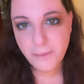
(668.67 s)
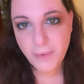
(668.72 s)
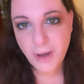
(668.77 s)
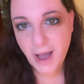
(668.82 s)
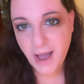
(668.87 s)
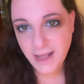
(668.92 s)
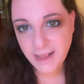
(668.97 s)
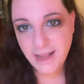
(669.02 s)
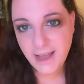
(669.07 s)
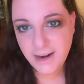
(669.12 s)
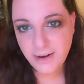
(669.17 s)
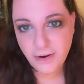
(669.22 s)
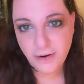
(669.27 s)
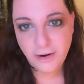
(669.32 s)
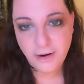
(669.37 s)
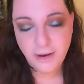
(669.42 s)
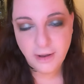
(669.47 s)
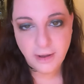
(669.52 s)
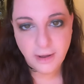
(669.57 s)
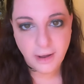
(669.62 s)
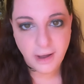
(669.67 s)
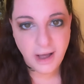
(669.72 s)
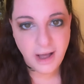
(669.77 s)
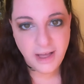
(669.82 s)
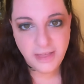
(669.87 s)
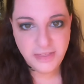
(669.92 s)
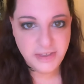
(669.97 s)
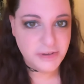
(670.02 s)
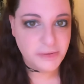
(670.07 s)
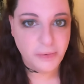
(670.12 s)
eyeliner,
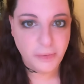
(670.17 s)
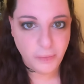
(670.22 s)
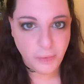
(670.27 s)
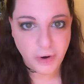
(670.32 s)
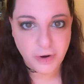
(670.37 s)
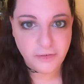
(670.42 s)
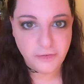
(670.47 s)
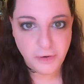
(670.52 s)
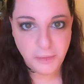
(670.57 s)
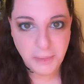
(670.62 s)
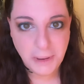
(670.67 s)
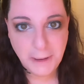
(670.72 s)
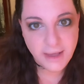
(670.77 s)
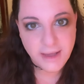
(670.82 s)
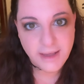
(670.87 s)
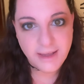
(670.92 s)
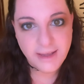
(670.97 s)
this one worked for me.